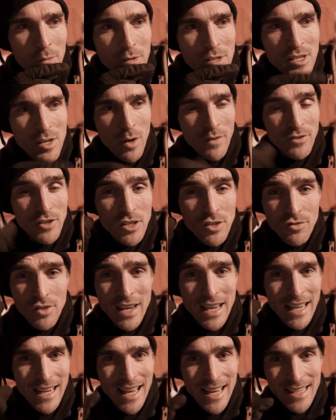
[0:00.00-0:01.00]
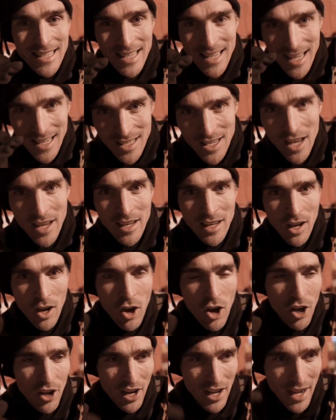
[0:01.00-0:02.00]
So I've just reconnected it, turned it
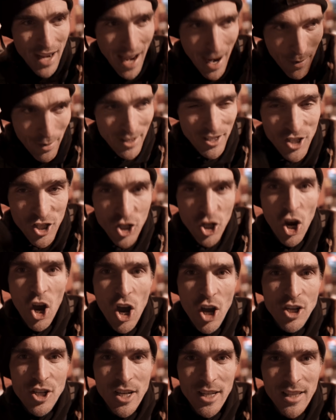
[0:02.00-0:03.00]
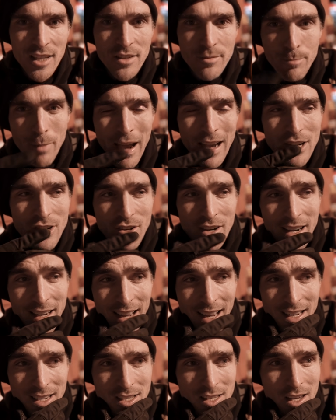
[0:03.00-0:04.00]
on, and now it's charging the battery
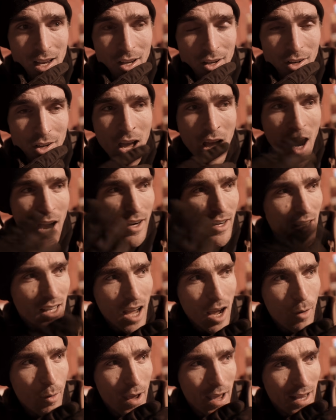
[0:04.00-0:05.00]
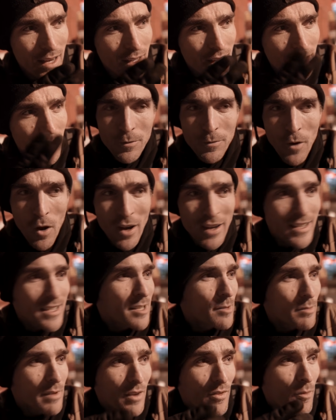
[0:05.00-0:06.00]
again. So I'm gonna go in, find
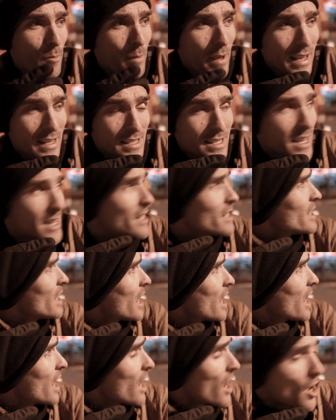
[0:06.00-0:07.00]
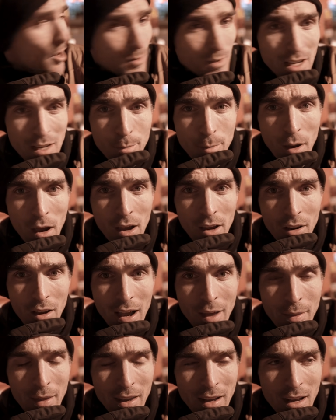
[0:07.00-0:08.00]
some different bits in uh, Home Depot,
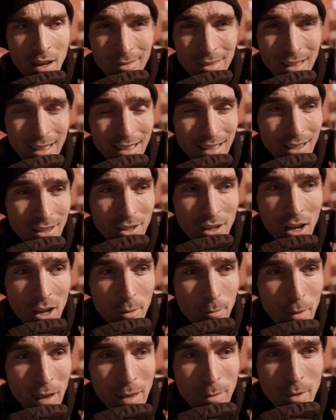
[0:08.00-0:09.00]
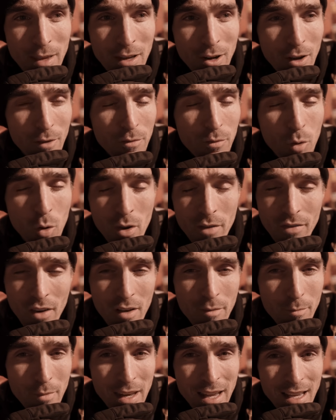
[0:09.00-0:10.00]
and then, I don't know, maybe in like
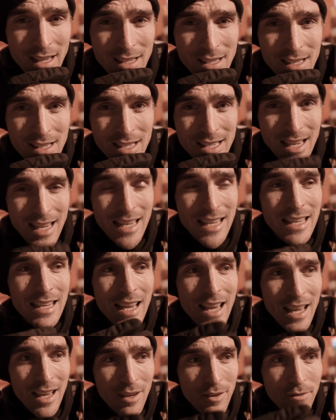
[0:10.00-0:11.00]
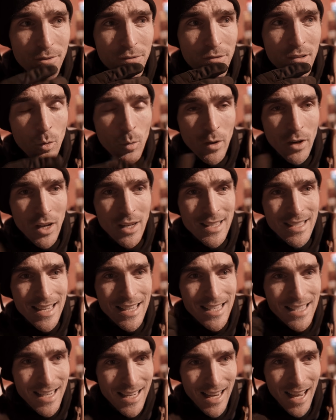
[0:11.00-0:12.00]
45 minutes, see if when I
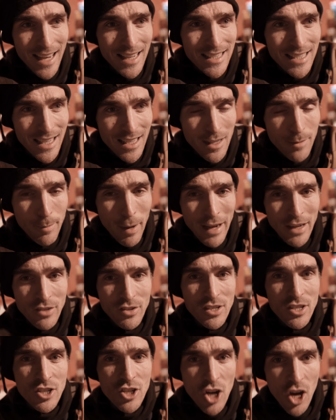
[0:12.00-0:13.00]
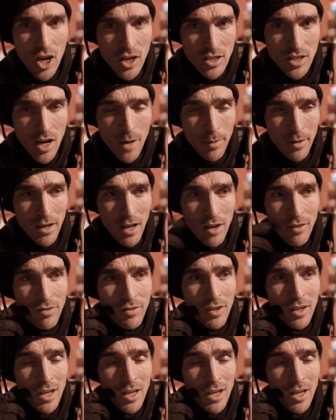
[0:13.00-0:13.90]
disconnect it, the battery's charged up enough.